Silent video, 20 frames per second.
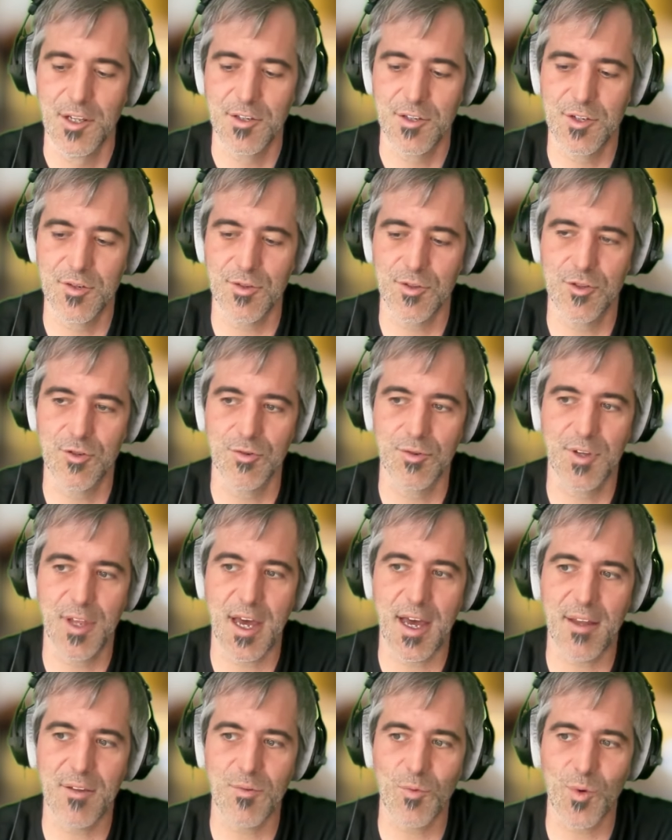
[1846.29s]
to do
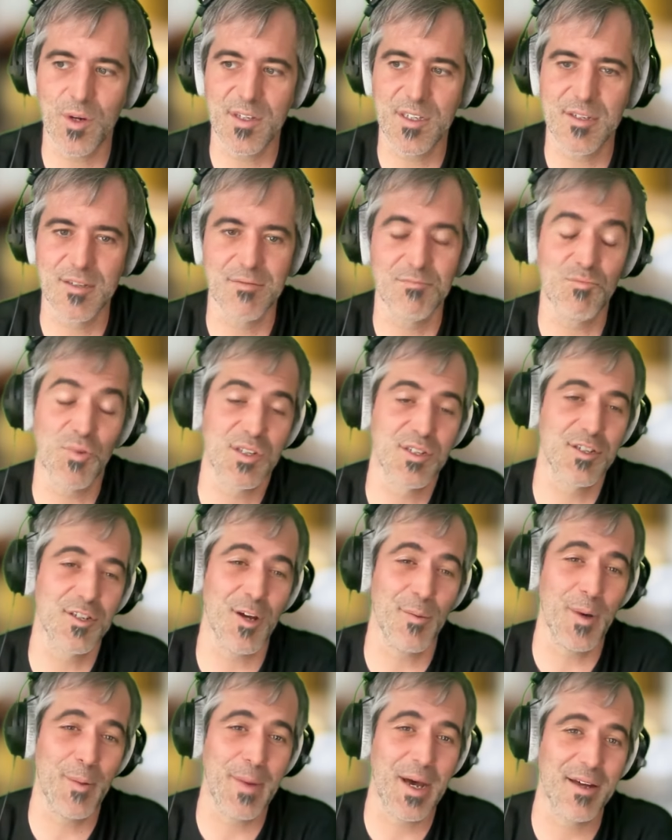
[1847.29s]
that with with
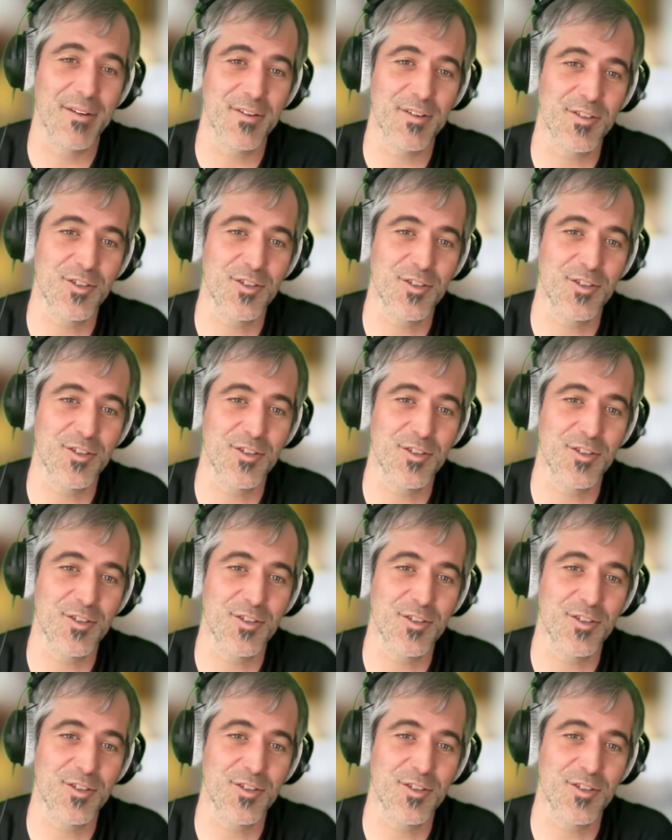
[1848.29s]
some amount of